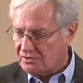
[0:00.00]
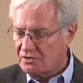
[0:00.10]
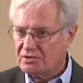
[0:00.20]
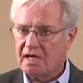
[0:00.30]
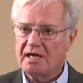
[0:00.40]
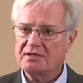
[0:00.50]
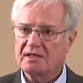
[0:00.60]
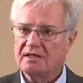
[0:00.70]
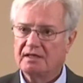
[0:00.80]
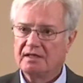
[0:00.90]

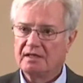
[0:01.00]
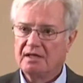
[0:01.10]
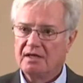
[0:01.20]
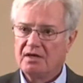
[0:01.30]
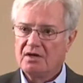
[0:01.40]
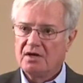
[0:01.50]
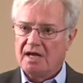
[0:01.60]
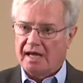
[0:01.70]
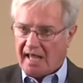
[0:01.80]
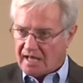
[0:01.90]
exercising,
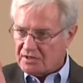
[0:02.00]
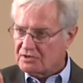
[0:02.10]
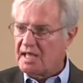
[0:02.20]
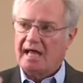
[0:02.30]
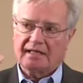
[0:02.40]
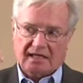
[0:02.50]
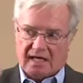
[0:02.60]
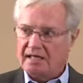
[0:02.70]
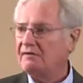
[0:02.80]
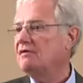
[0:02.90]
it has that
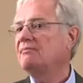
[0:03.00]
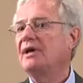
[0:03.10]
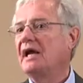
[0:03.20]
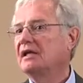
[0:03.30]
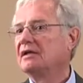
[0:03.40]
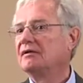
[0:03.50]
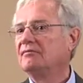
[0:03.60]
kind of impact.